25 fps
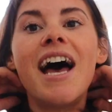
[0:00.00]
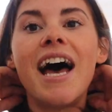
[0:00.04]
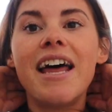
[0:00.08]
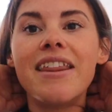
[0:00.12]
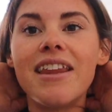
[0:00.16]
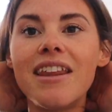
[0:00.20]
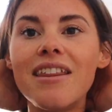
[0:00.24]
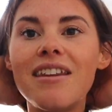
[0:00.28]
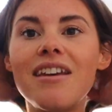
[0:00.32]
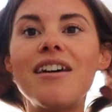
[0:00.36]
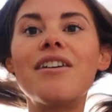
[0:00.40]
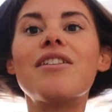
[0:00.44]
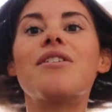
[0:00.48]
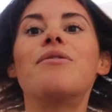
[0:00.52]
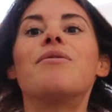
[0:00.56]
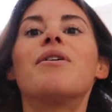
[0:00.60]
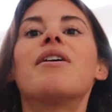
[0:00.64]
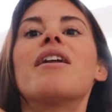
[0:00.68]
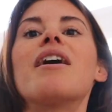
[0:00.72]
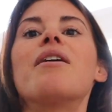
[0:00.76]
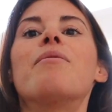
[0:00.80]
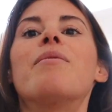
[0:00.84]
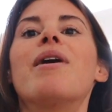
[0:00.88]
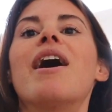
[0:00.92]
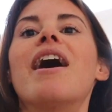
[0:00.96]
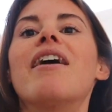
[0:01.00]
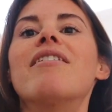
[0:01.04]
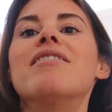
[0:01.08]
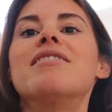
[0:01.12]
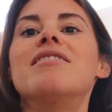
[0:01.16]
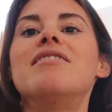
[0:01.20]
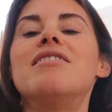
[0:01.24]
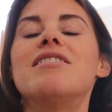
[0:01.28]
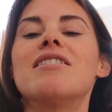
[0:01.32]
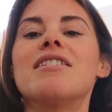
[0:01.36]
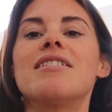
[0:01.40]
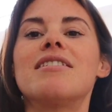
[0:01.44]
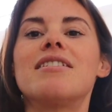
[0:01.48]
And then the other one I wear
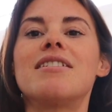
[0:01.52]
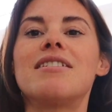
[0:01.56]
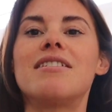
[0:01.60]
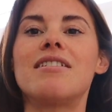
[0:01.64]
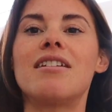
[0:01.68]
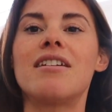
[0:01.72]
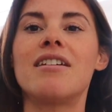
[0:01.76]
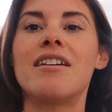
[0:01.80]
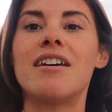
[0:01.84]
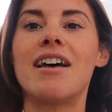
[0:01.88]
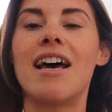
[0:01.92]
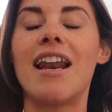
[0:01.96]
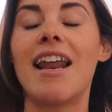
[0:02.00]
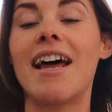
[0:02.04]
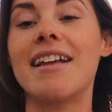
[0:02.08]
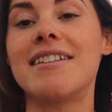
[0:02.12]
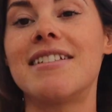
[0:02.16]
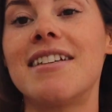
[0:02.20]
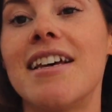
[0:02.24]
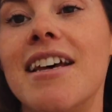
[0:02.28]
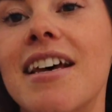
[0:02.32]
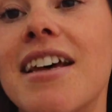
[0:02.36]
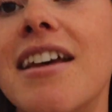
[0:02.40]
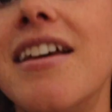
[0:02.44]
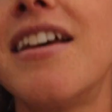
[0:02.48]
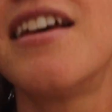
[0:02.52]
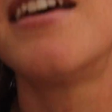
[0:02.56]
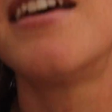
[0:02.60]
is just a letter